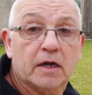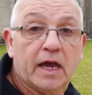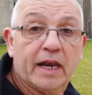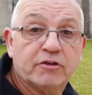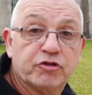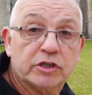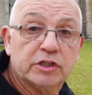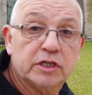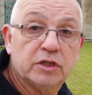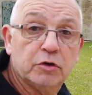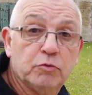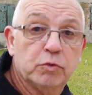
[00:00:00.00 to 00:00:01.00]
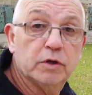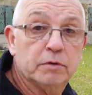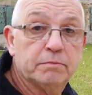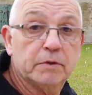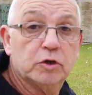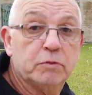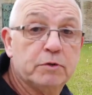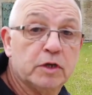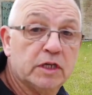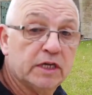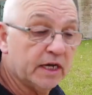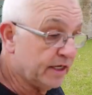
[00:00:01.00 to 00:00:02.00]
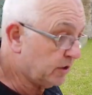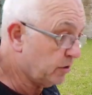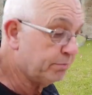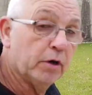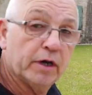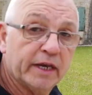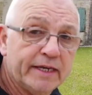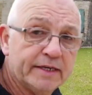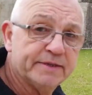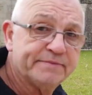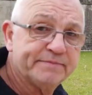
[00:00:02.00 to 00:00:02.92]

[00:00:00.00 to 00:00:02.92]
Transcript: electricity to uh, communicate to Berlin.